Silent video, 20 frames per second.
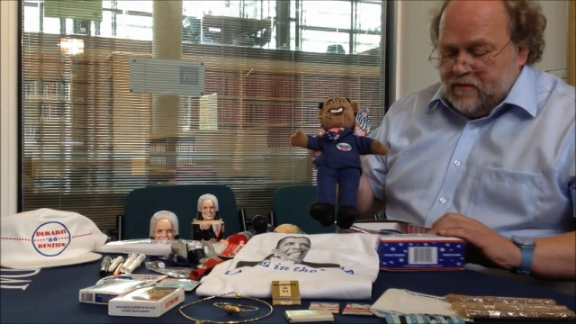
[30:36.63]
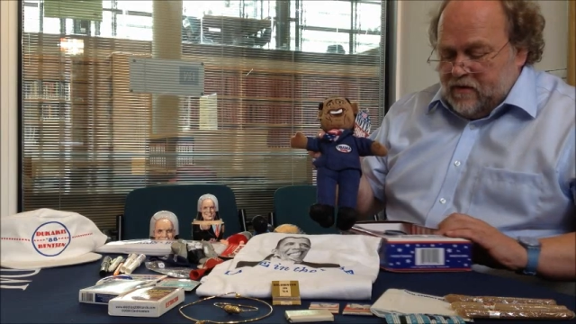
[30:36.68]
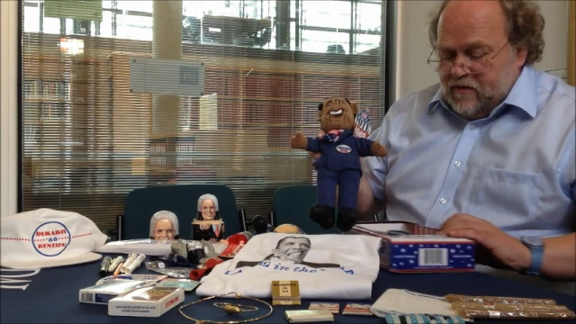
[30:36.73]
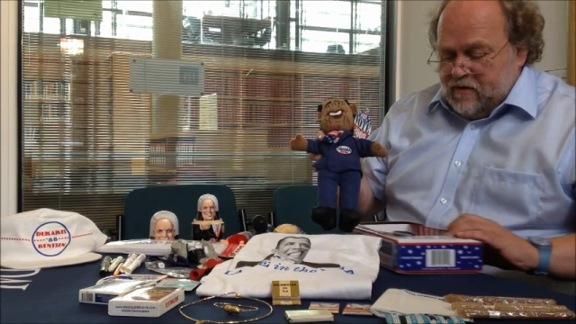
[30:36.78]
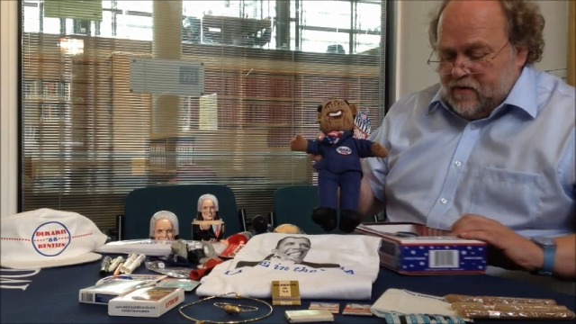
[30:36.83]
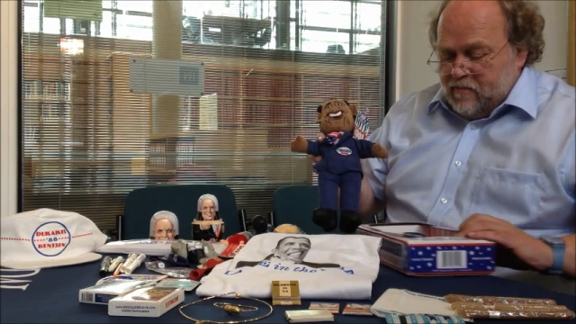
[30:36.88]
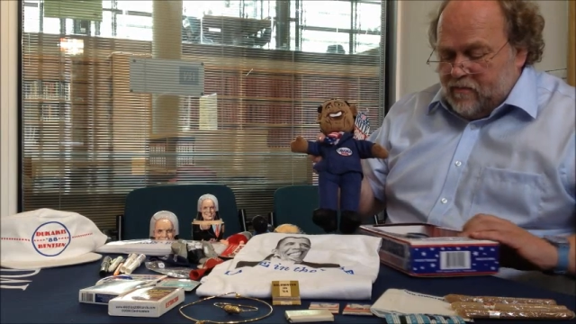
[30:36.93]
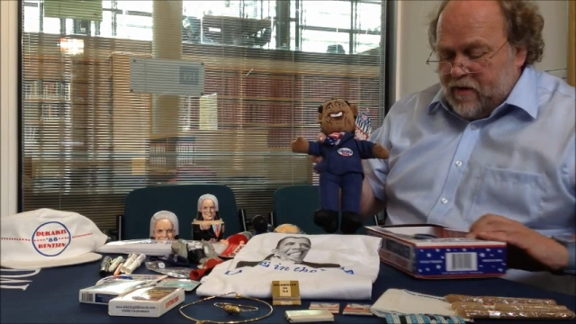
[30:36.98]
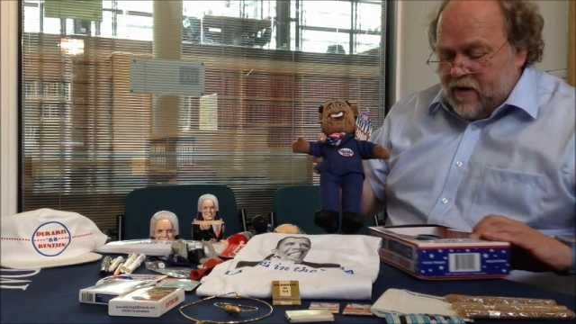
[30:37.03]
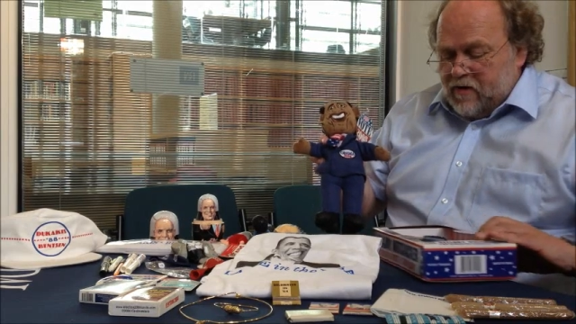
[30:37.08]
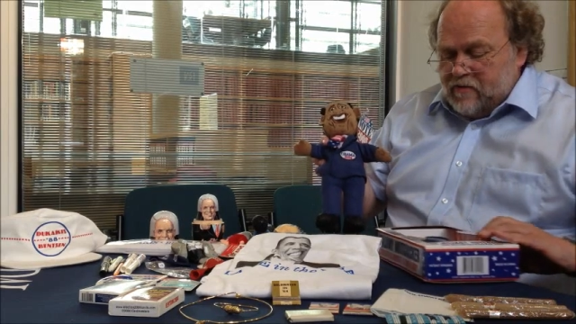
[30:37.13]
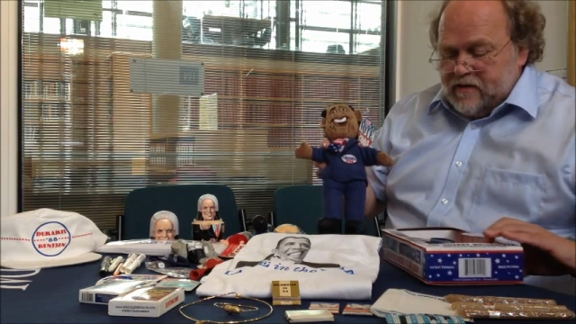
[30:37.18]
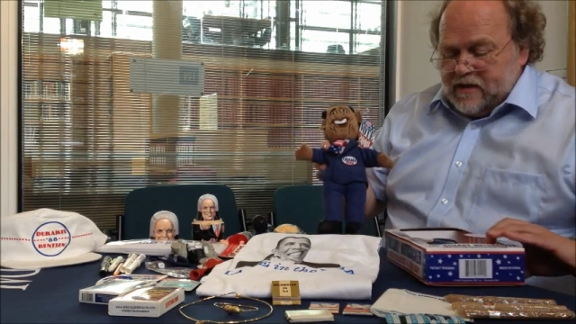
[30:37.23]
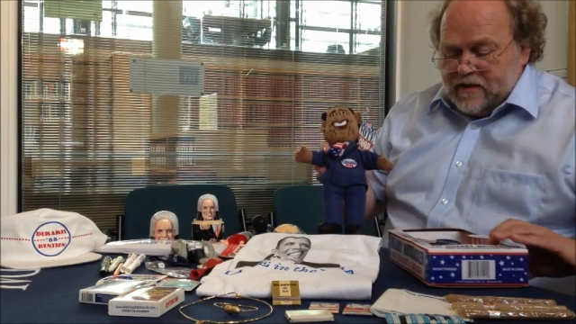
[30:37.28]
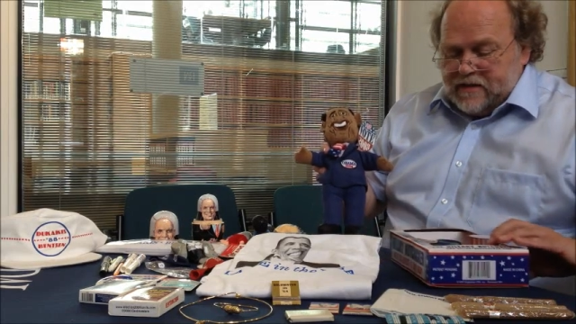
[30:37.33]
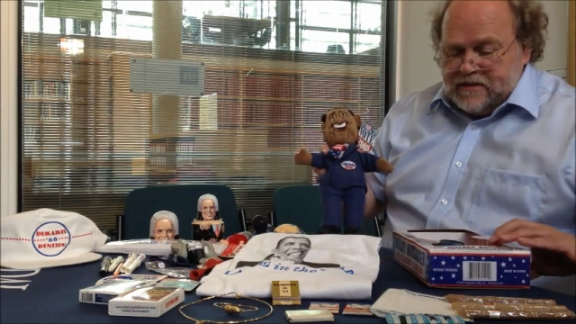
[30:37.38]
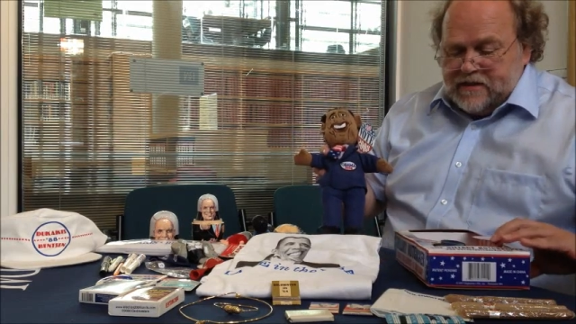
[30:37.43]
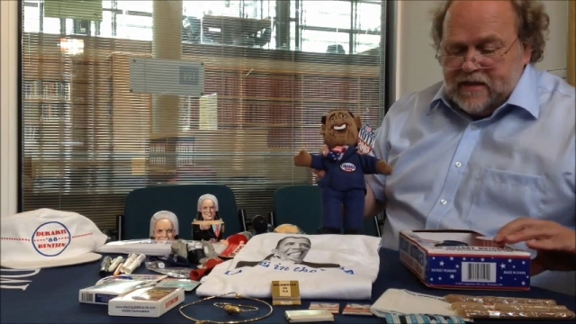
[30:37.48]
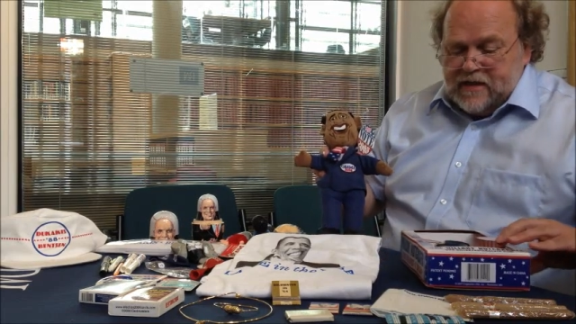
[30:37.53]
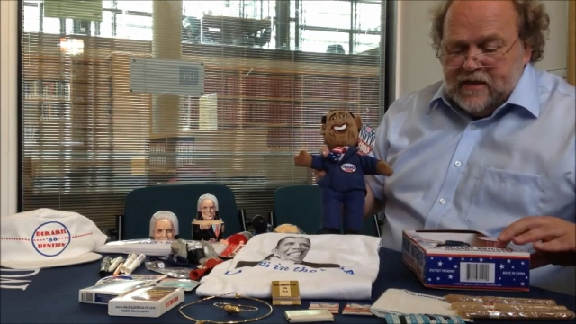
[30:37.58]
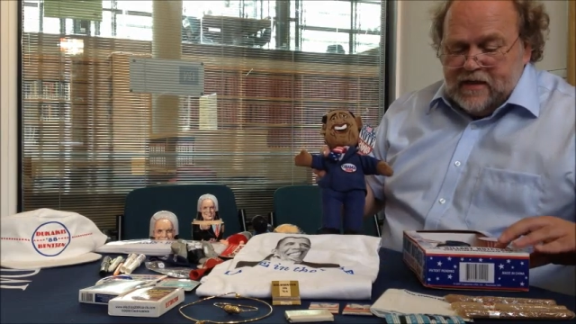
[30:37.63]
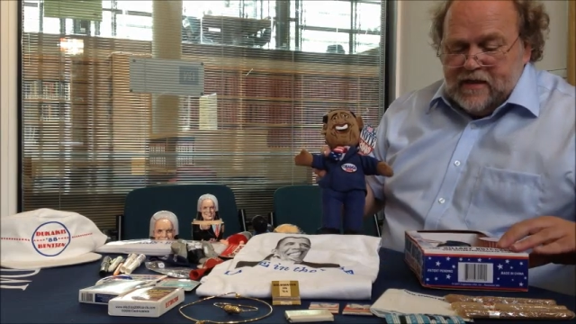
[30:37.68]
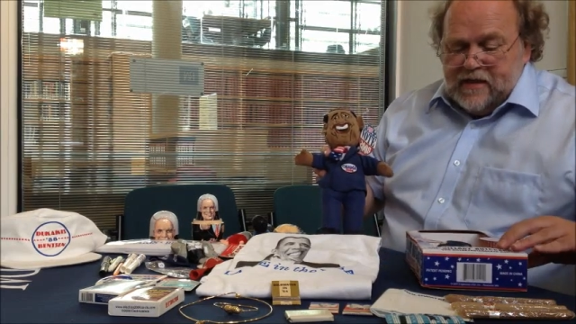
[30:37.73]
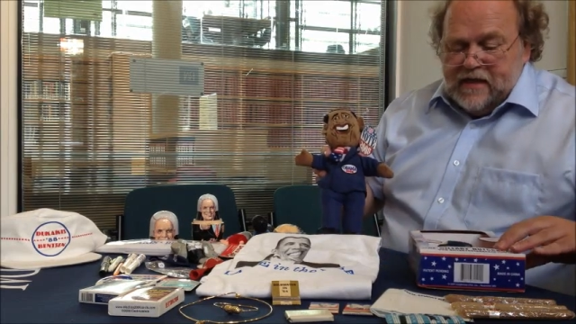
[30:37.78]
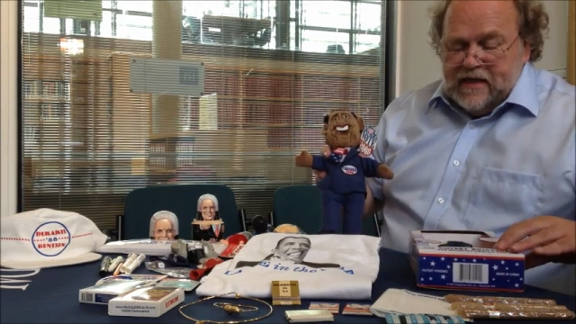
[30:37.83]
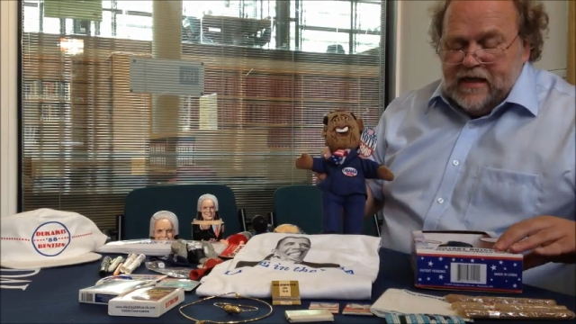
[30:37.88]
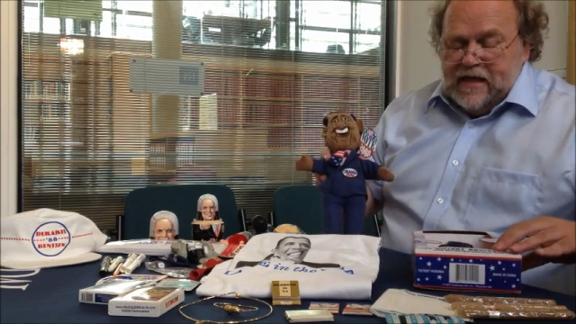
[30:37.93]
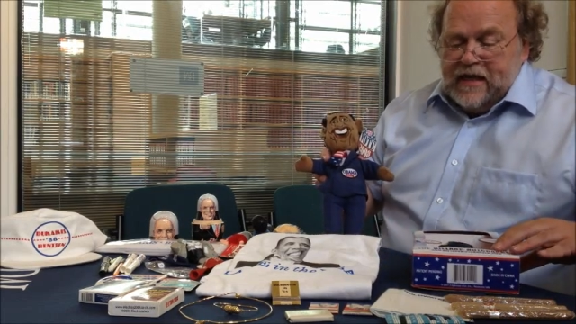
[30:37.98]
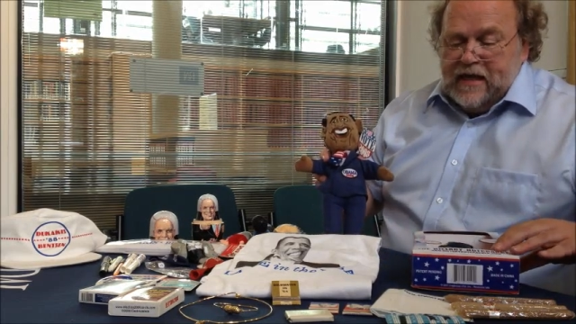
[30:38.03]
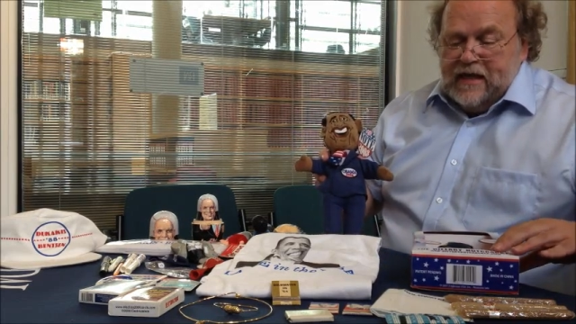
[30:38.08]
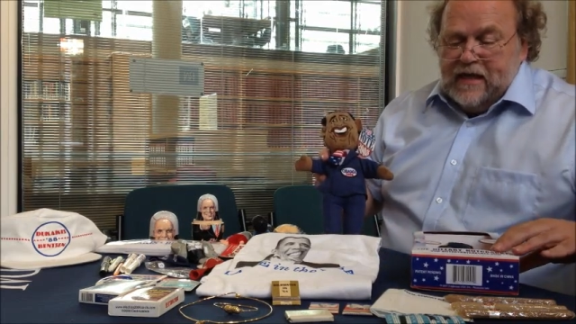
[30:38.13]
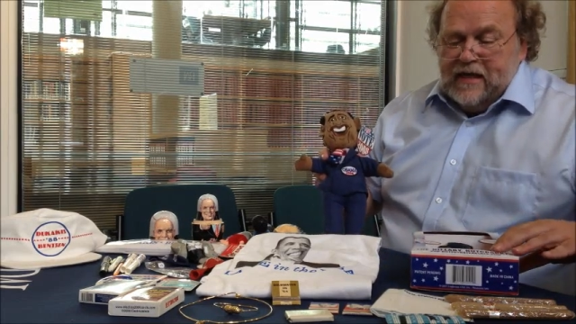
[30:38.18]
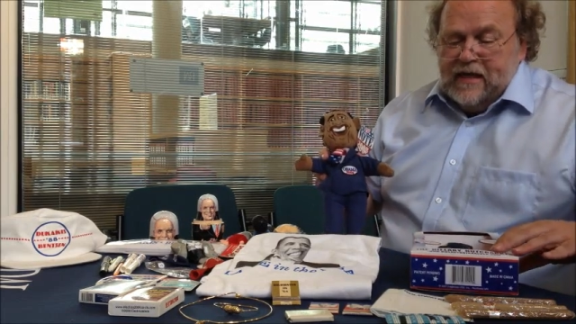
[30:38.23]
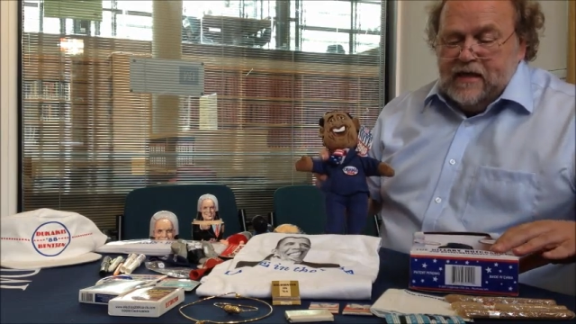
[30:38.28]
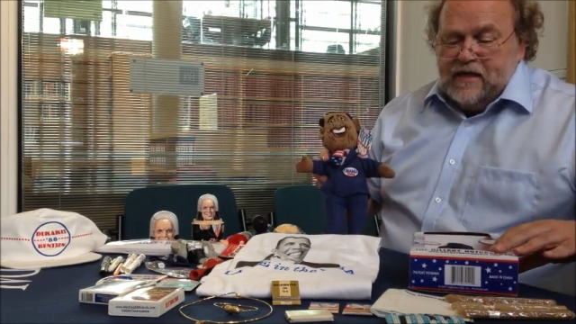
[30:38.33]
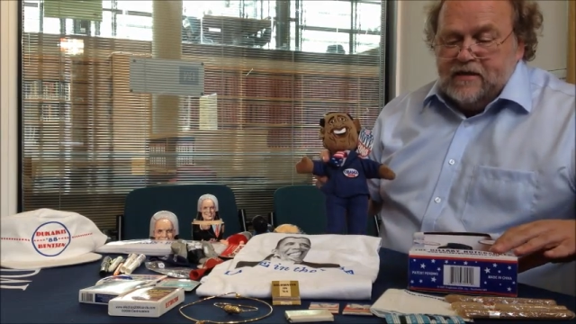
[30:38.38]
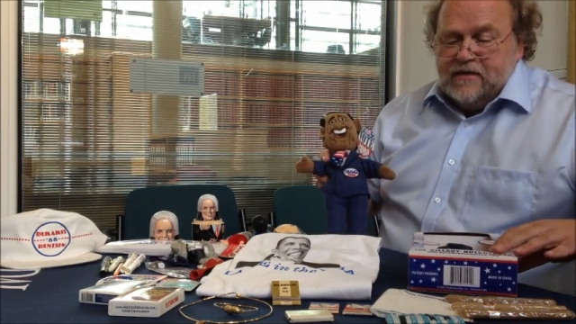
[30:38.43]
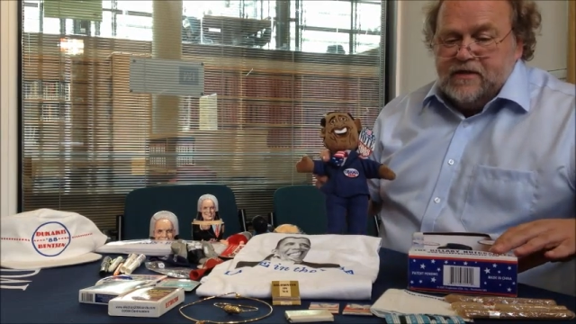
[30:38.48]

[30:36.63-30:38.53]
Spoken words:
her opponent in